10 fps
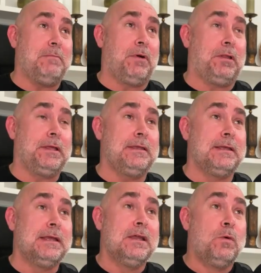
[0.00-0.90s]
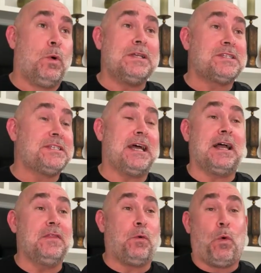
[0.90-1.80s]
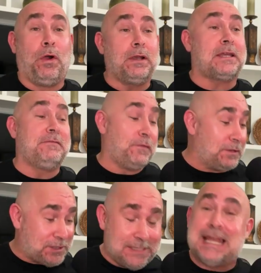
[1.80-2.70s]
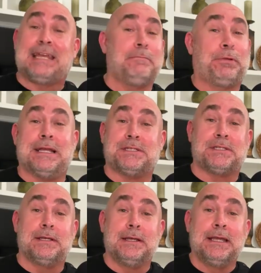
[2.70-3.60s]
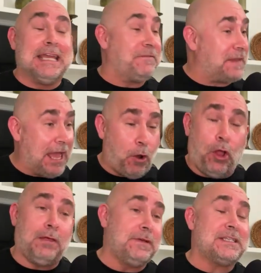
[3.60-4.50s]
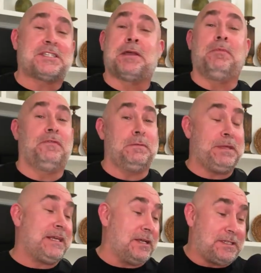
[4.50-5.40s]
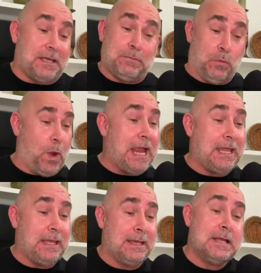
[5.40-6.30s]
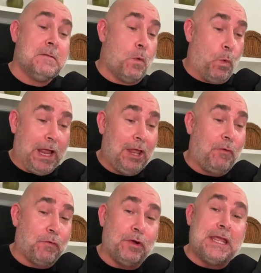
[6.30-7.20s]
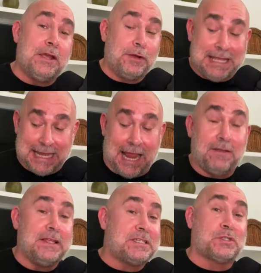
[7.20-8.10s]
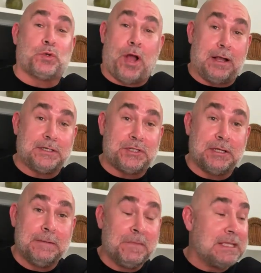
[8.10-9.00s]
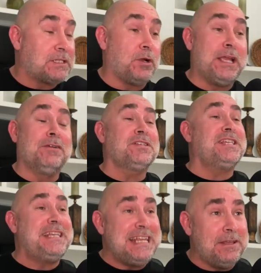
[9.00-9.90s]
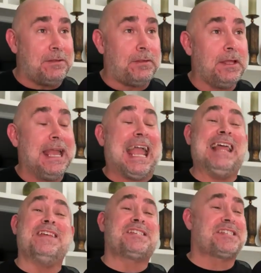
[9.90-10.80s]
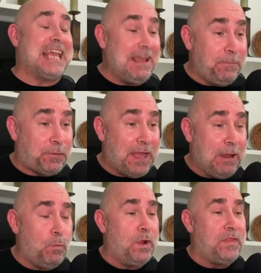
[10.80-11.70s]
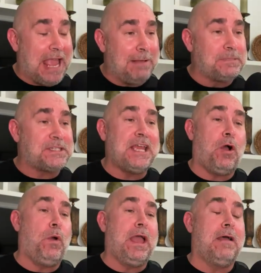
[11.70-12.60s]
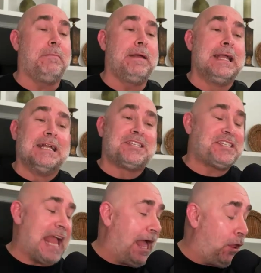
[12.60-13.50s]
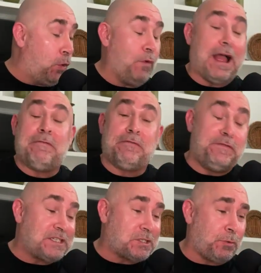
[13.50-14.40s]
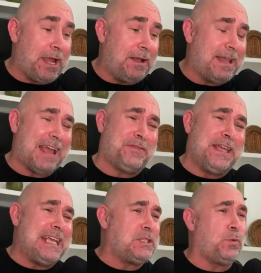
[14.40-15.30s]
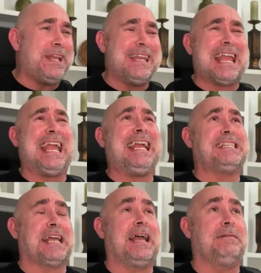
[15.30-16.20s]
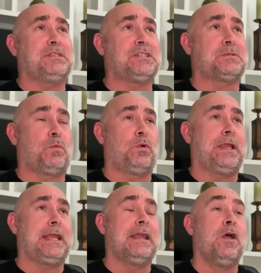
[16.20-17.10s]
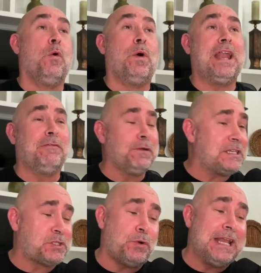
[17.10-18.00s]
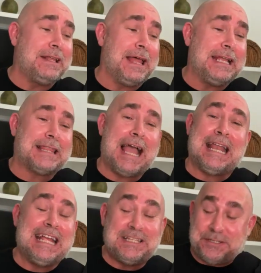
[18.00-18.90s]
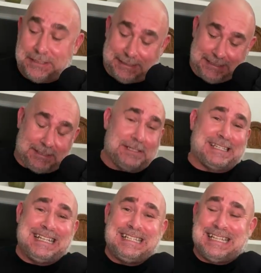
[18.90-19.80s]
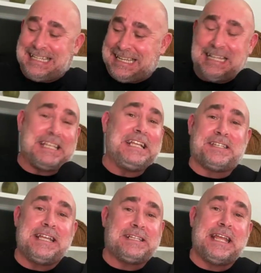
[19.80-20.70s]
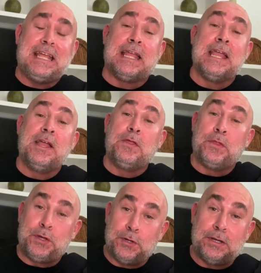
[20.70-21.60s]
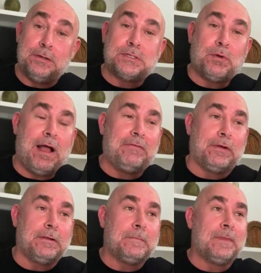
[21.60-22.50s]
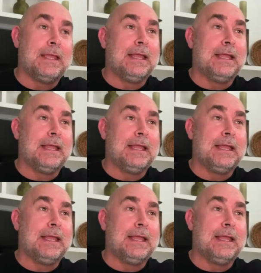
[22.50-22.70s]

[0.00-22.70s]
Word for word: on Mullen, was uh, the warrant conversion taking place if not all of it, some of it, because they've been waiting well over a year to get out of this tranche. So here's the deal. And the same thing with MCOM, Sal, who I've eviscerated. I think he tweeted eight times this morning. Whenever he's tweeting like that, he's just, it's just ding, ding, ding, ding, ding, ding. The good news, however,